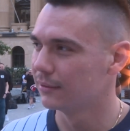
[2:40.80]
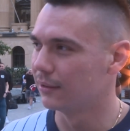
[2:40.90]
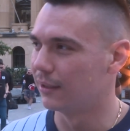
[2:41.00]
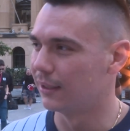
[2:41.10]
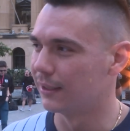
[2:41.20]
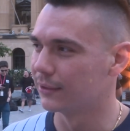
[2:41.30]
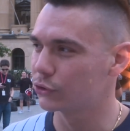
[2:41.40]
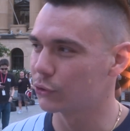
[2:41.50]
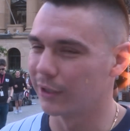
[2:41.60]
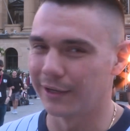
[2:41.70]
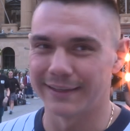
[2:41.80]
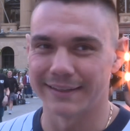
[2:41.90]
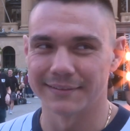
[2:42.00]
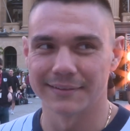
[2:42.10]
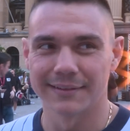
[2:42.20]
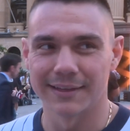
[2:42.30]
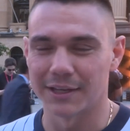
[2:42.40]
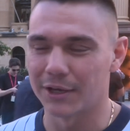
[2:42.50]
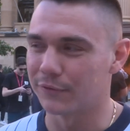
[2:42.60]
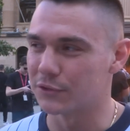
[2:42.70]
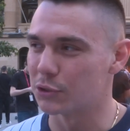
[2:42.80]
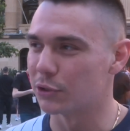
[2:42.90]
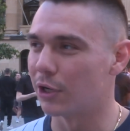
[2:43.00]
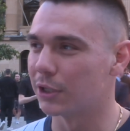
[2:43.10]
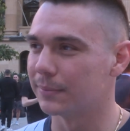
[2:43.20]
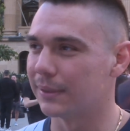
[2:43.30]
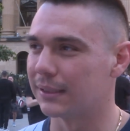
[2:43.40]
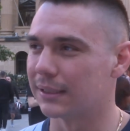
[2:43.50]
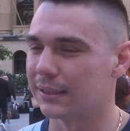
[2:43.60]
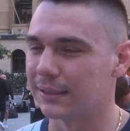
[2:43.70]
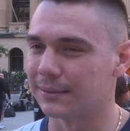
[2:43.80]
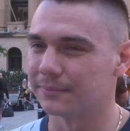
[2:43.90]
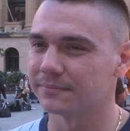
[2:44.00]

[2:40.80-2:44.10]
I'm not sure that he can go for too long, but I'll